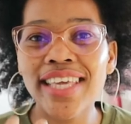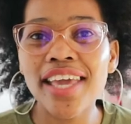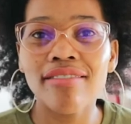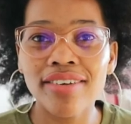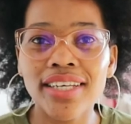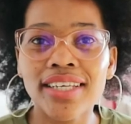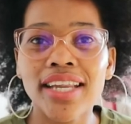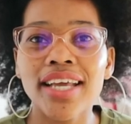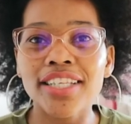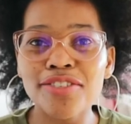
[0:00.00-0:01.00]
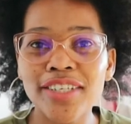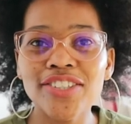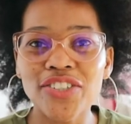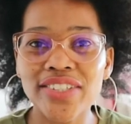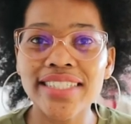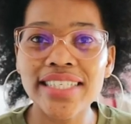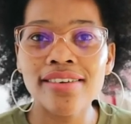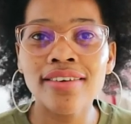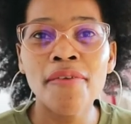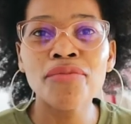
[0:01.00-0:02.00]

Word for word: give and it's what you receive